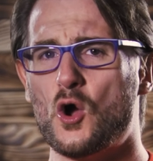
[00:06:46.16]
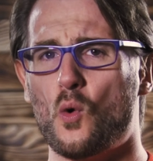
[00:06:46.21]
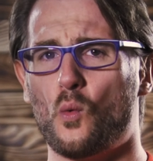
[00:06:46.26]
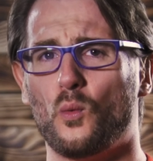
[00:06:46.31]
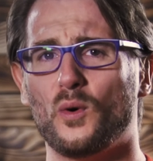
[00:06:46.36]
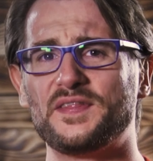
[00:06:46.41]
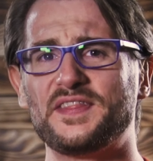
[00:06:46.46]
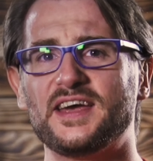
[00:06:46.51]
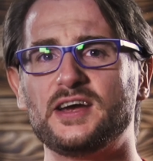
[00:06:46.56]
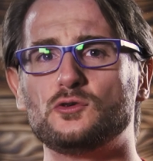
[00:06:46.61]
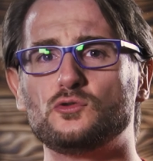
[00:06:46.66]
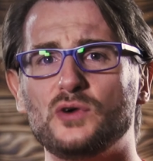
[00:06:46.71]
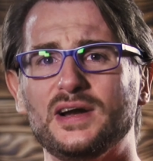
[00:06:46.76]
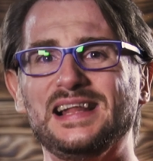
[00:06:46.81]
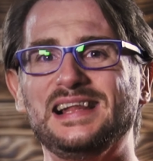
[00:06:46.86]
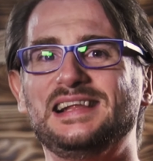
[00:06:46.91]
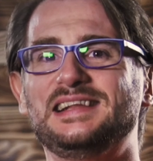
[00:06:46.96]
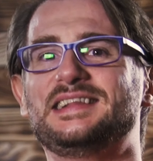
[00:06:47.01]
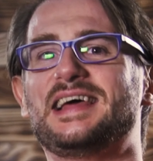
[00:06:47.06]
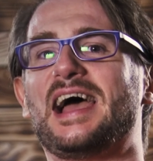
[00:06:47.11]
What they
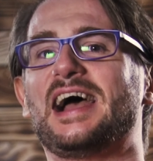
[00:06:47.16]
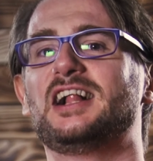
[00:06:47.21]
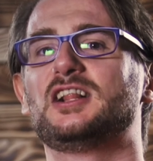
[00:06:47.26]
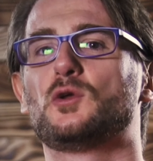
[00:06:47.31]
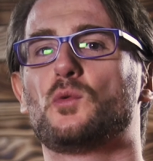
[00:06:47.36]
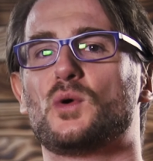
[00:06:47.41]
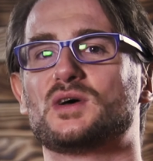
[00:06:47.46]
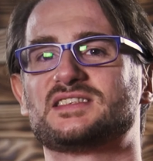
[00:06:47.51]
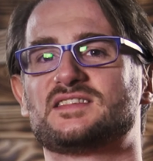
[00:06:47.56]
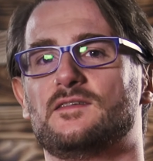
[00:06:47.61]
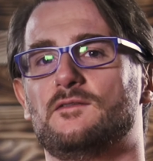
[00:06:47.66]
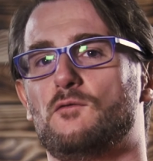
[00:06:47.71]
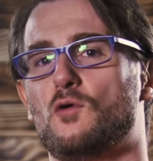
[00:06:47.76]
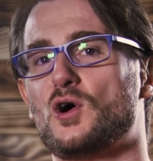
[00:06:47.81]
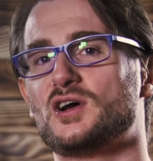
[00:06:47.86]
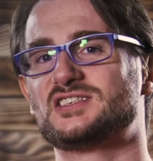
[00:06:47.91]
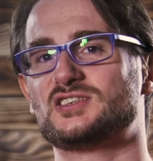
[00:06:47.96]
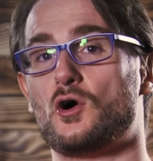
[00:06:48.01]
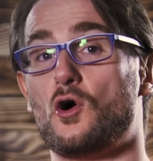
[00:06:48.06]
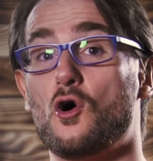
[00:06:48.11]
really nailed was the
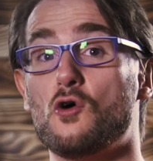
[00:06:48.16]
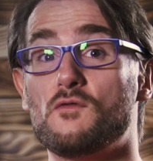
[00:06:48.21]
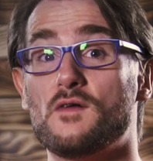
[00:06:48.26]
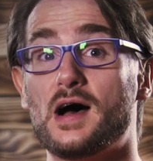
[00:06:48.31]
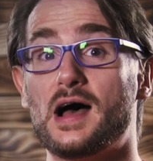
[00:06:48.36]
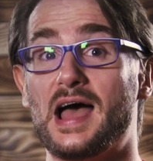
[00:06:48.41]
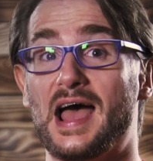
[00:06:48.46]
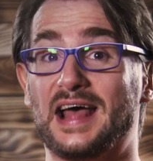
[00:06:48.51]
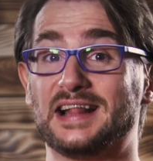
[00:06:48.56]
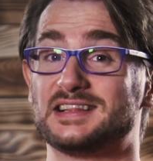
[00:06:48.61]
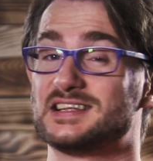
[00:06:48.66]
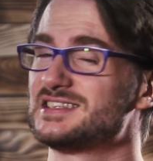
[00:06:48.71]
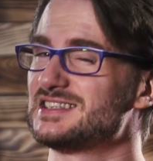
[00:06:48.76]
voiceover and the